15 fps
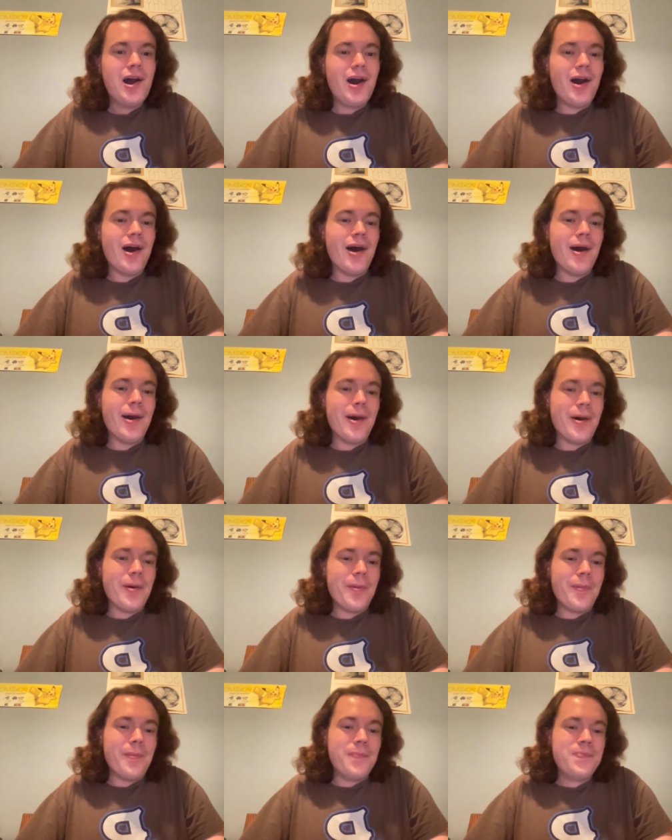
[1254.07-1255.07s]

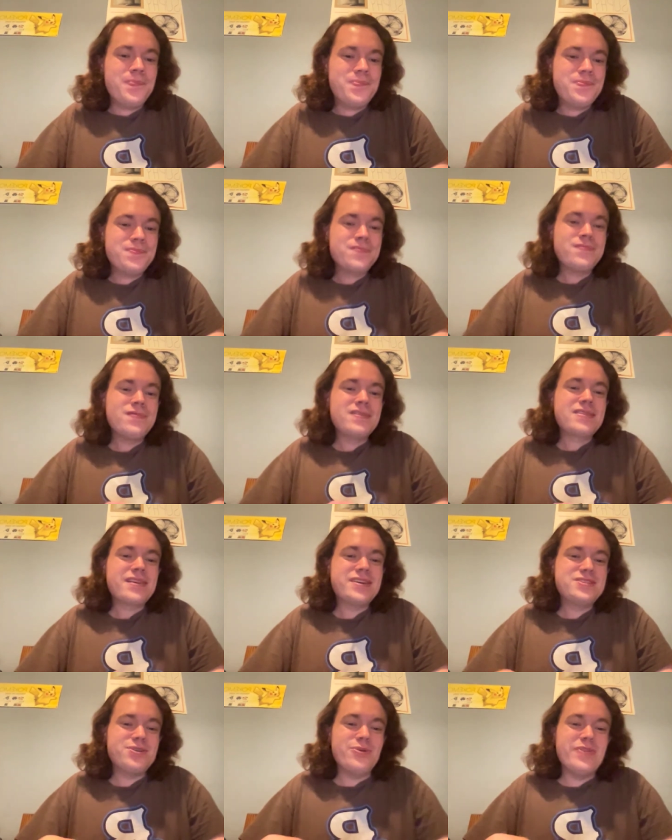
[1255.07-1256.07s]

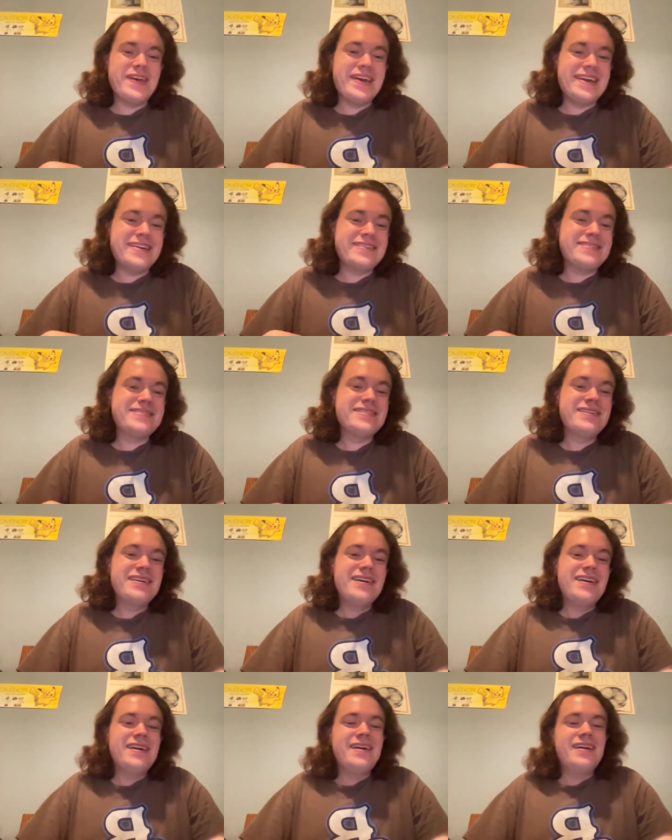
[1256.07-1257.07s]
So, like,
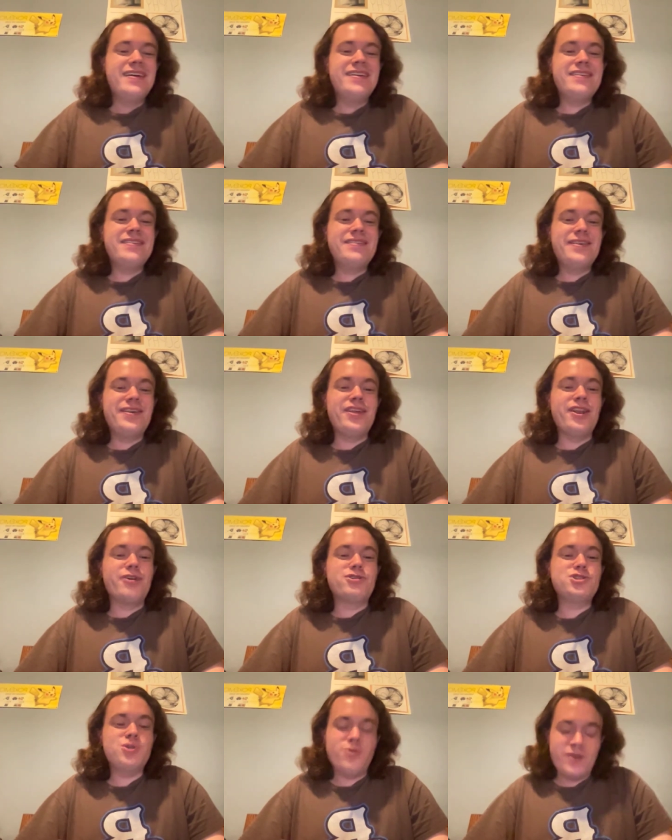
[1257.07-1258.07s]
you know,
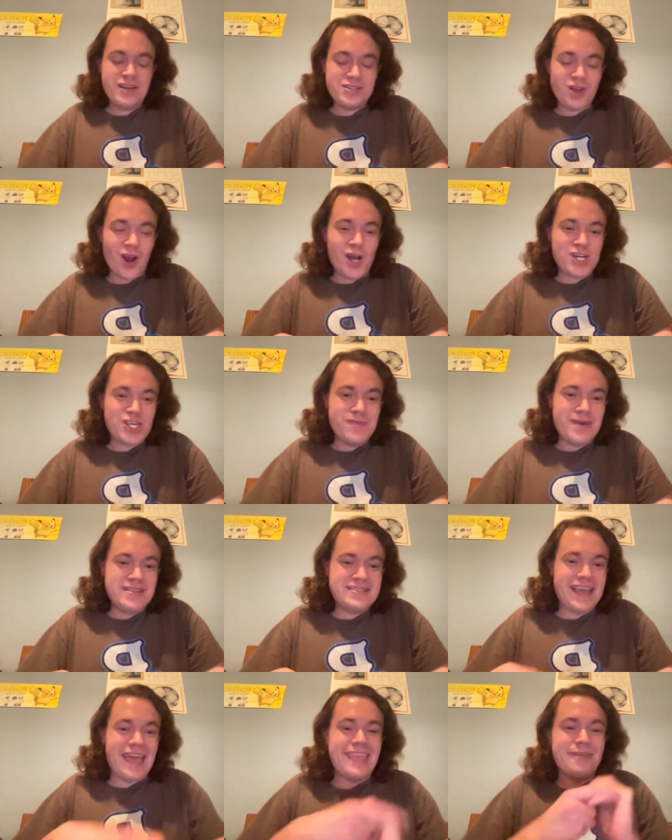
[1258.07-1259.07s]
Shora's
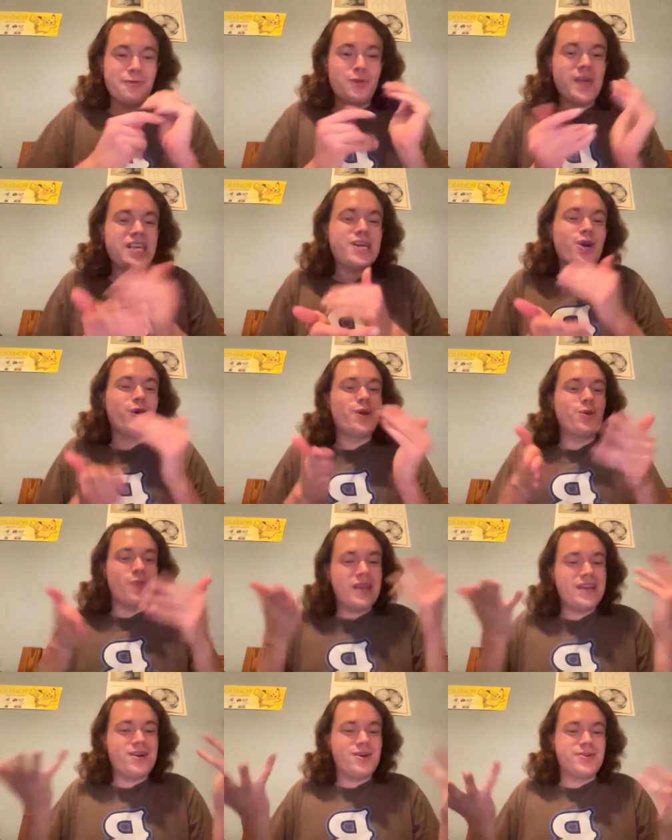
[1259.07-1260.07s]
arguments get weaker and
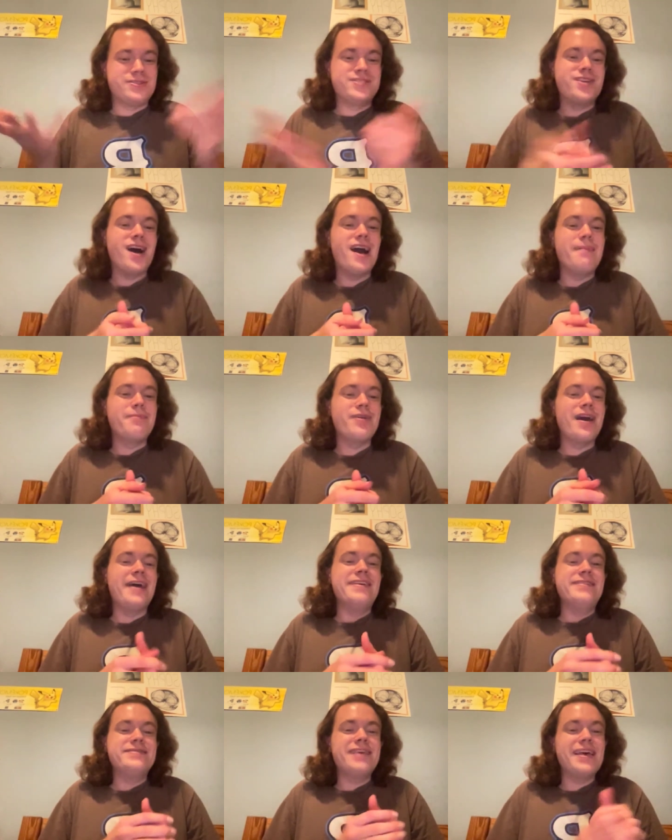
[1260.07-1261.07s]
weaker as time,
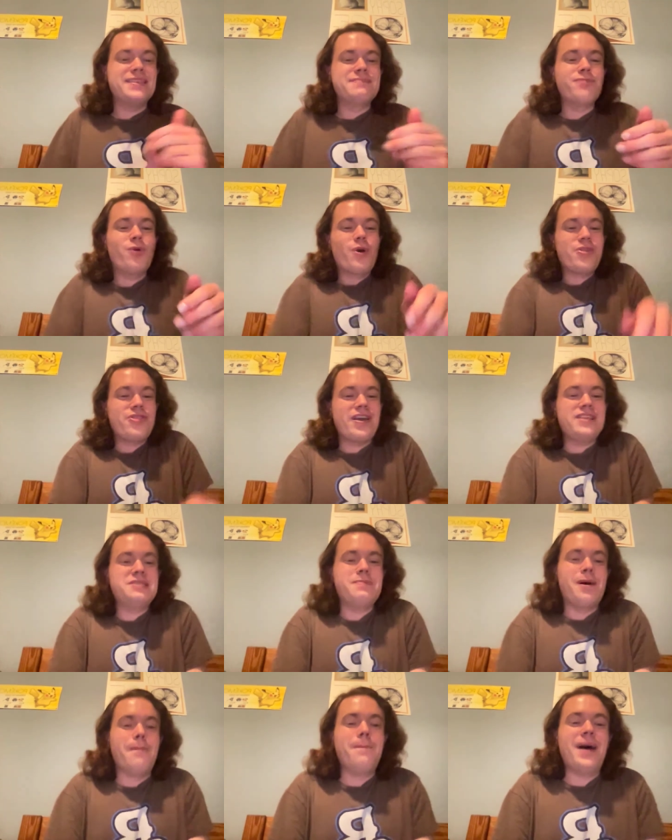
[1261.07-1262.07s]
as more things
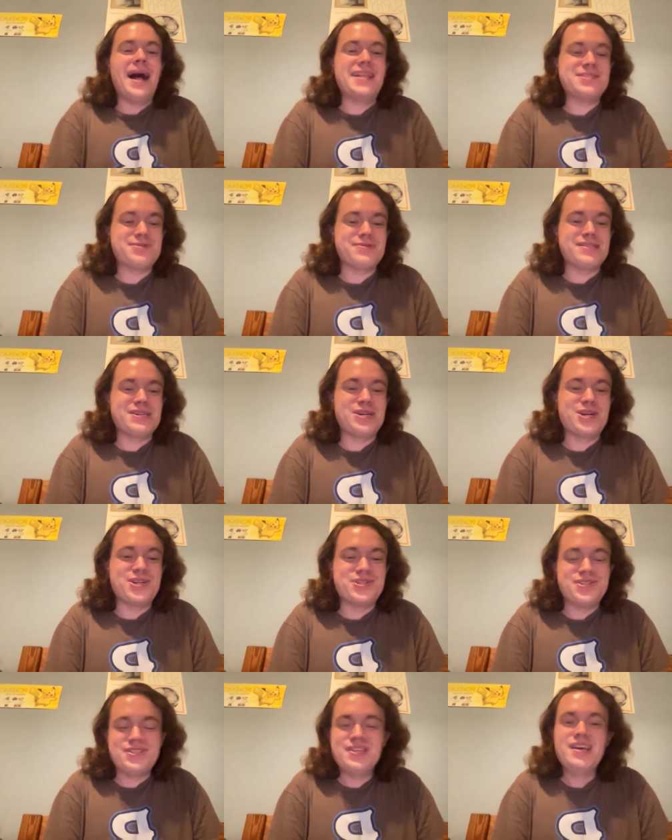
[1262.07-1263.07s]
about bots are
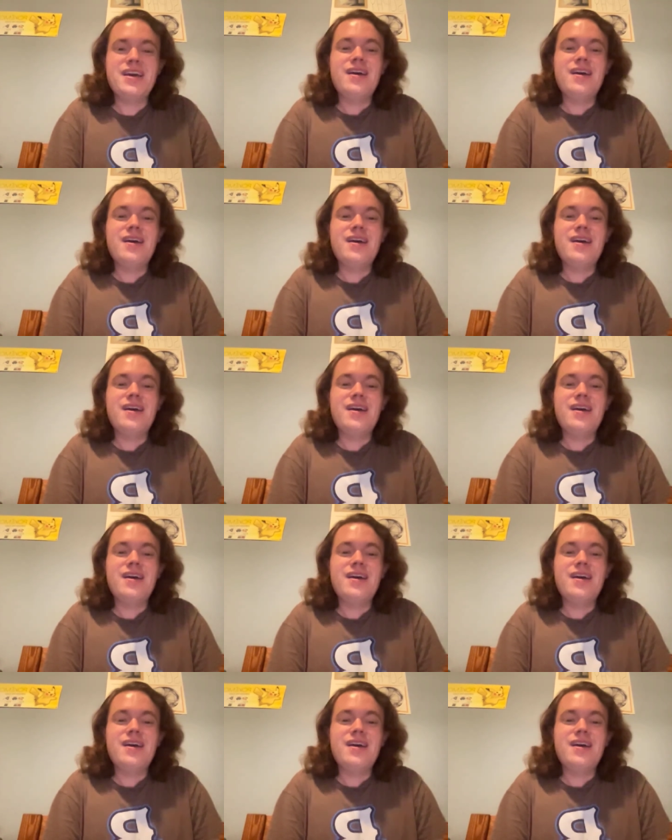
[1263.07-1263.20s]
learned.